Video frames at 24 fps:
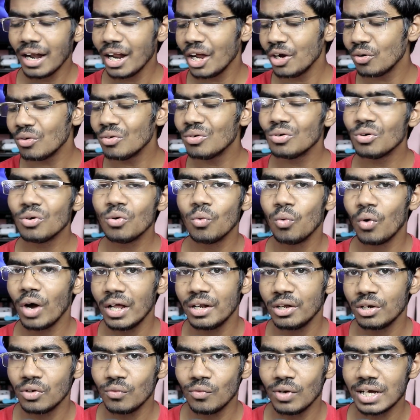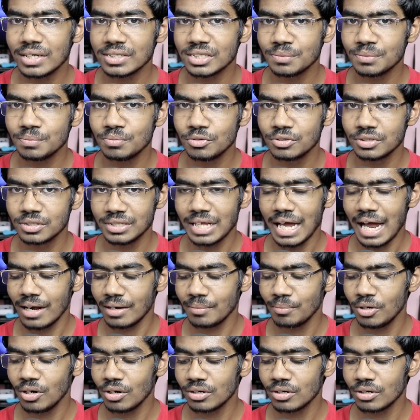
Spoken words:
and I don't know why Lenovo hasn't put that,